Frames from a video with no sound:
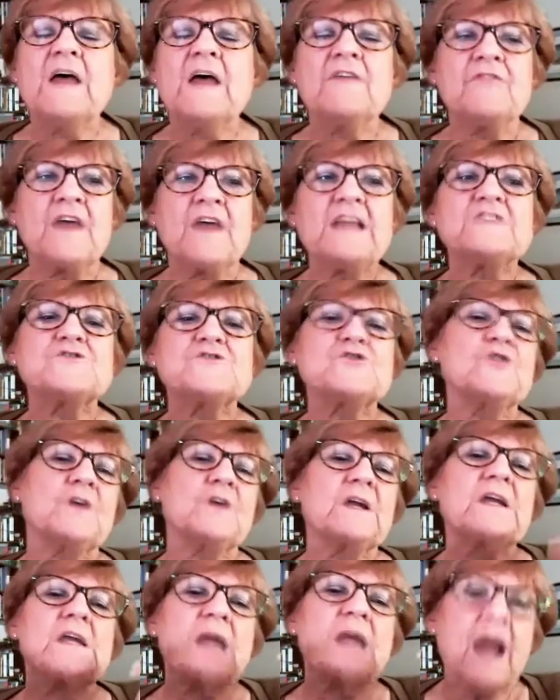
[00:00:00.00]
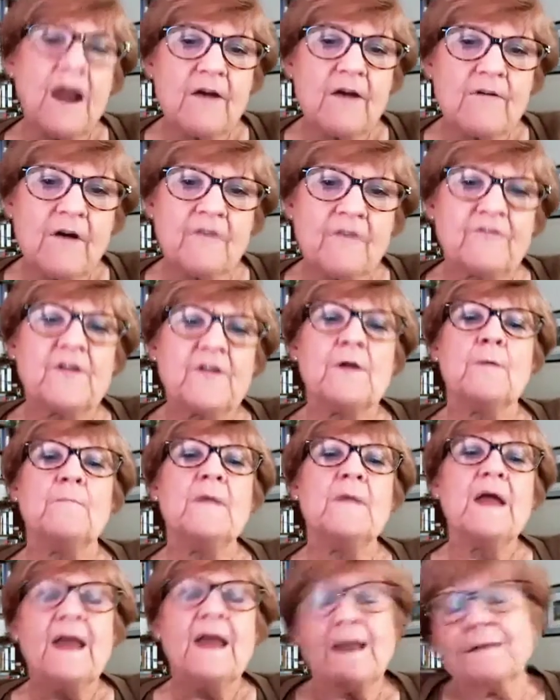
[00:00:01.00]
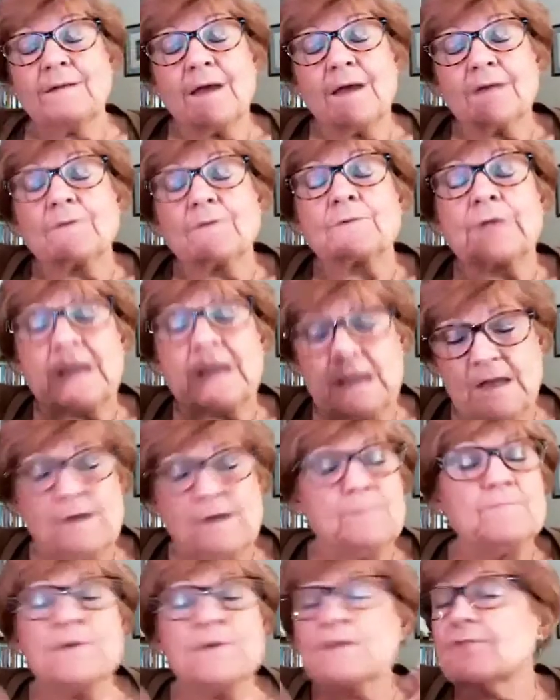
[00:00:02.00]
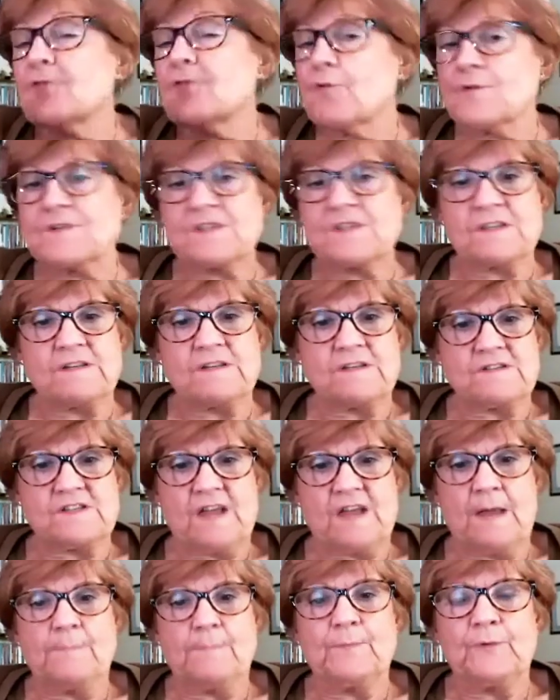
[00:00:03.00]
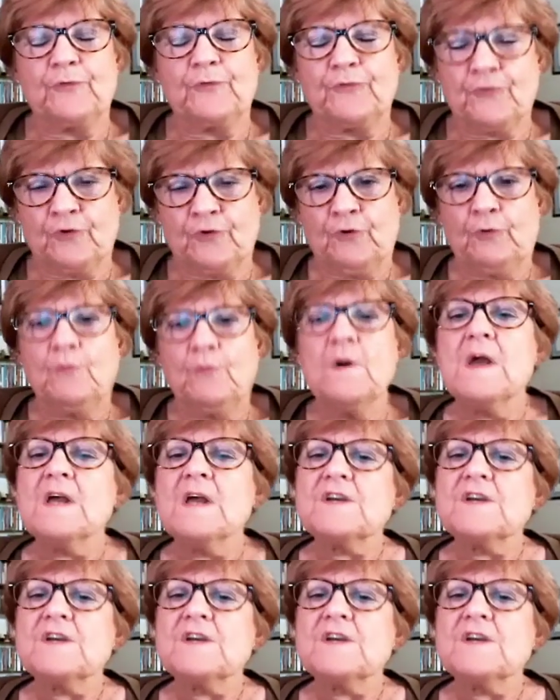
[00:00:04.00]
They took care of him, and not only him, but of course the disciples too.